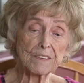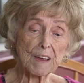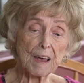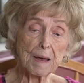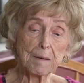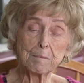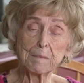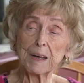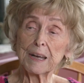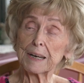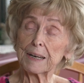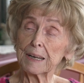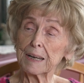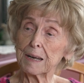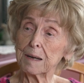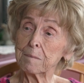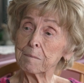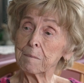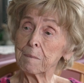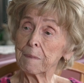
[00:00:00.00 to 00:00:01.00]
I met
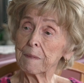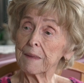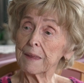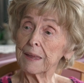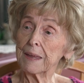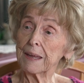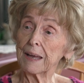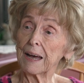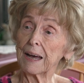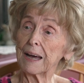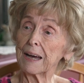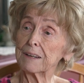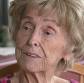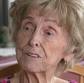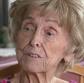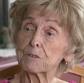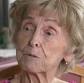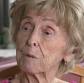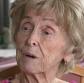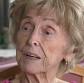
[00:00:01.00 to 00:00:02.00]
him, I
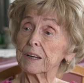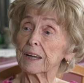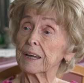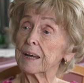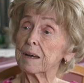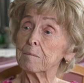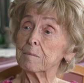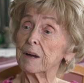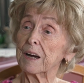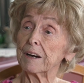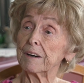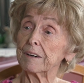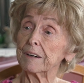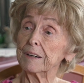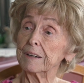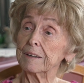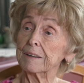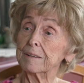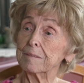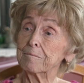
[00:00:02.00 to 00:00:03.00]
just wanted to get
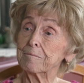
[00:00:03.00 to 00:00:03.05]
married